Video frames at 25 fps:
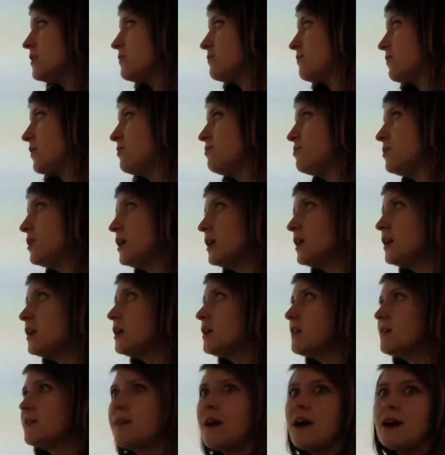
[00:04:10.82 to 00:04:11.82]
I plug in
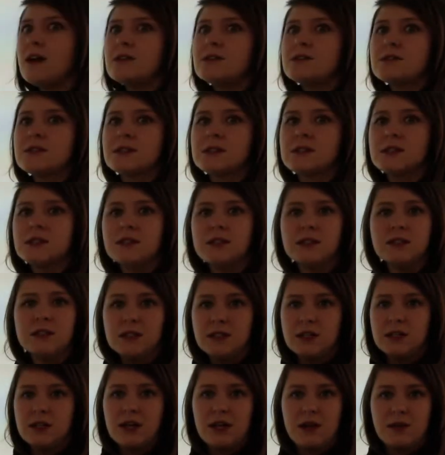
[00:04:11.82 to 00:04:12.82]
1,000,
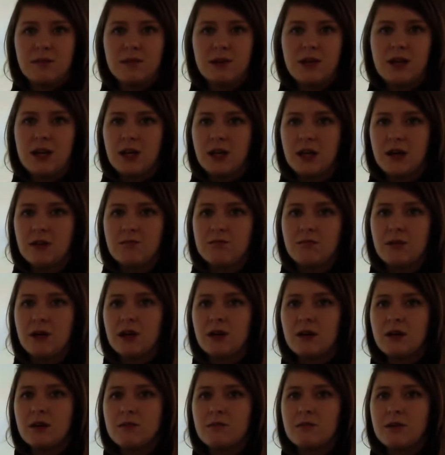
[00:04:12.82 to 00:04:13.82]
I'm going to get
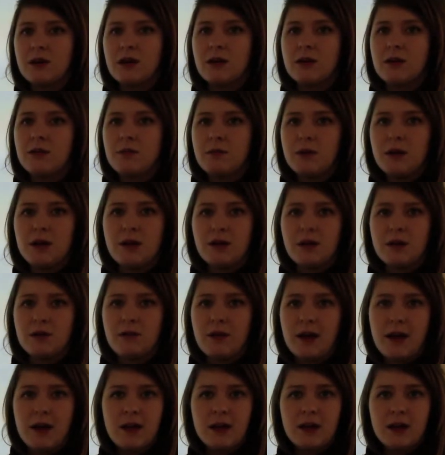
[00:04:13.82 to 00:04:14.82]
bigger and bigger,
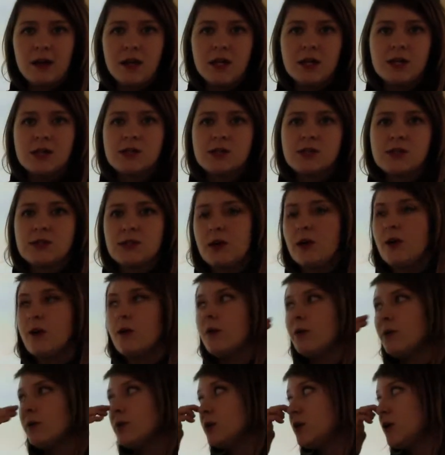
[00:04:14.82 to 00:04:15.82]
right?
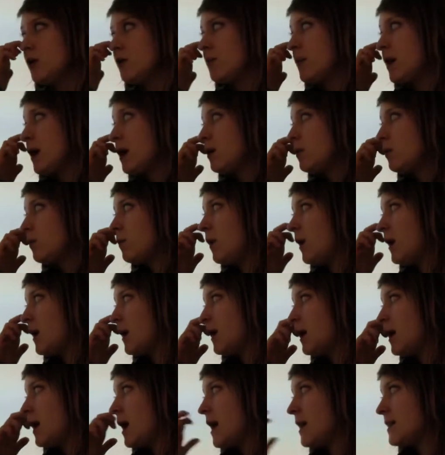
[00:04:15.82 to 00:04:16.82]
So, no matter
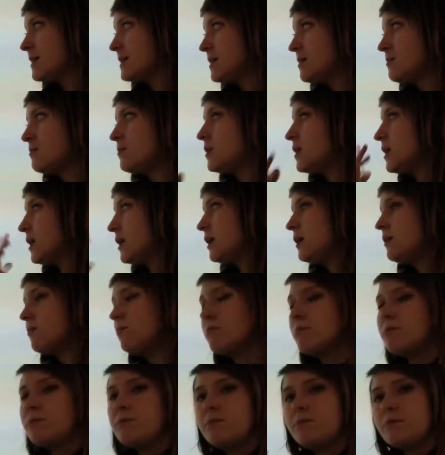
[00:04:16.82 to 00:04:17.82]
what, as I'm
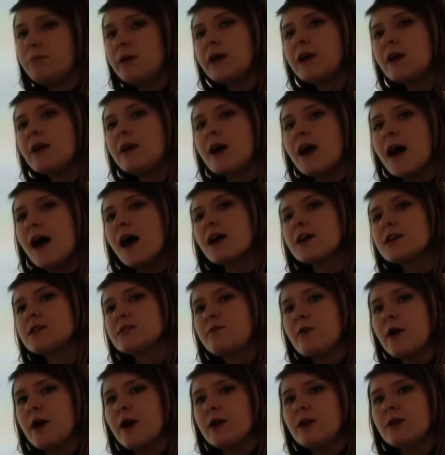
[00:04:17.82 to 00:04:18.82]
getting bigger x
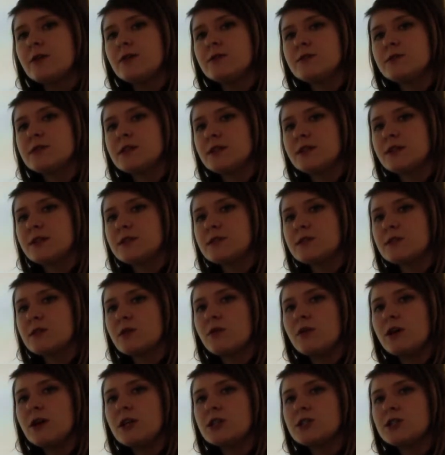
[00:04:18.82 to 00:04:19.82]
values in this
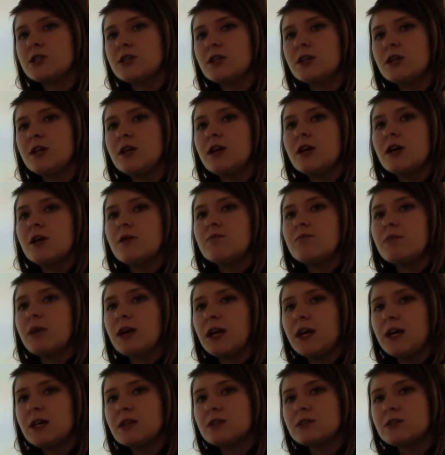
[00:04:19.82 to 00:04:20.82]
equation, my
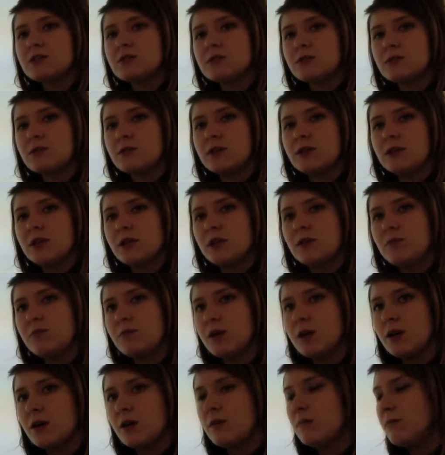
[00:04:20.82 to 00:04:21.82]
answer is going to get
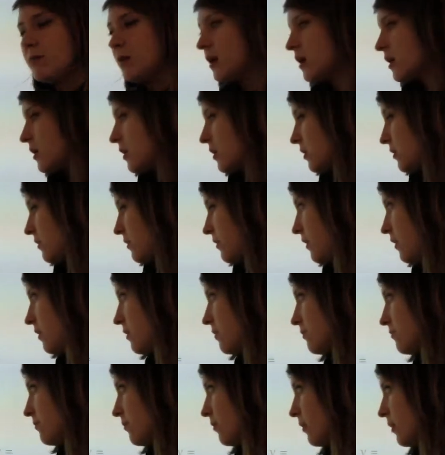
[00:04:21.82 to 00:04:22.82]
bigger and bigger,
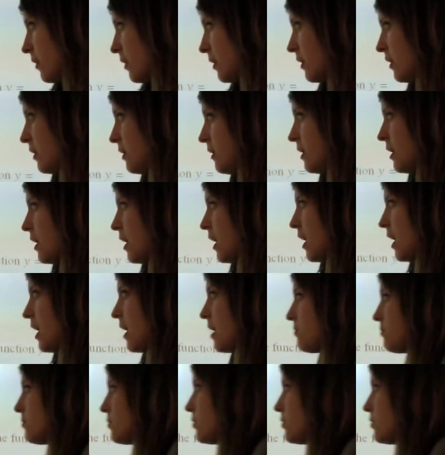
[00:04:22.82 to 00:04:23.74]
therefore, I'm